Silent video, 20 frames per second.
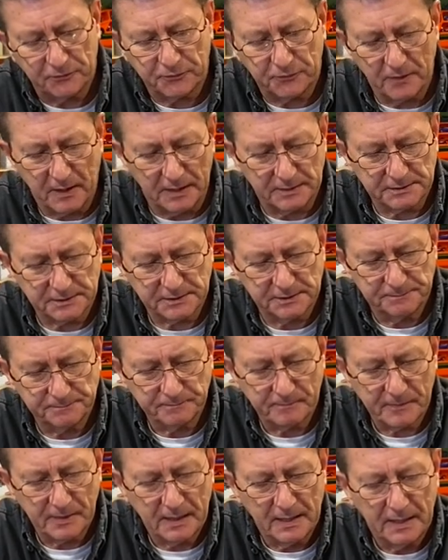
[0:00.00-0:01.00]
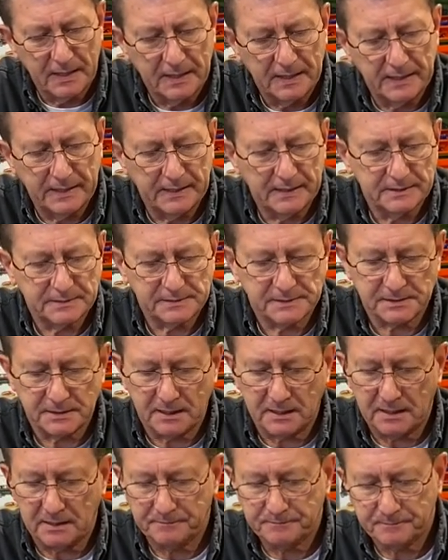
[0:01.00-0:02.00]
front is,
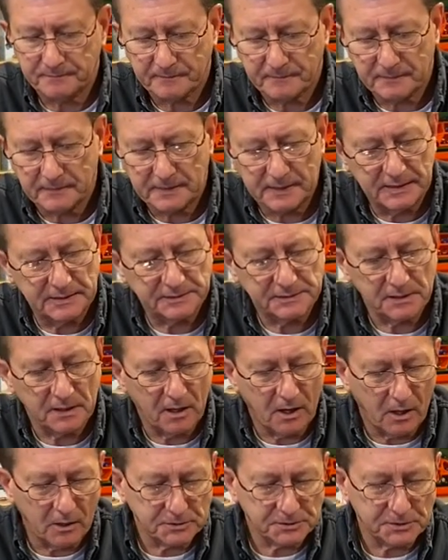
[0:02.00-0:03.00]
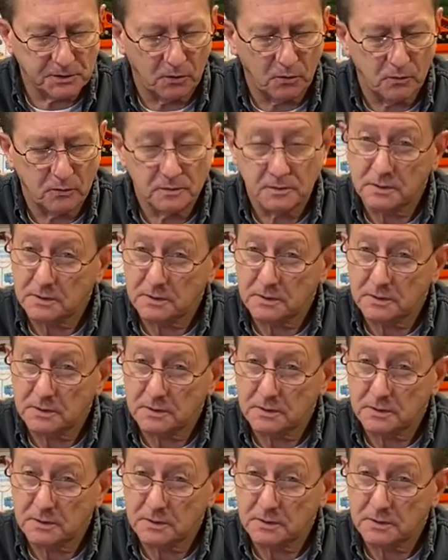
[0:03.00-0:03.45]
uh, is also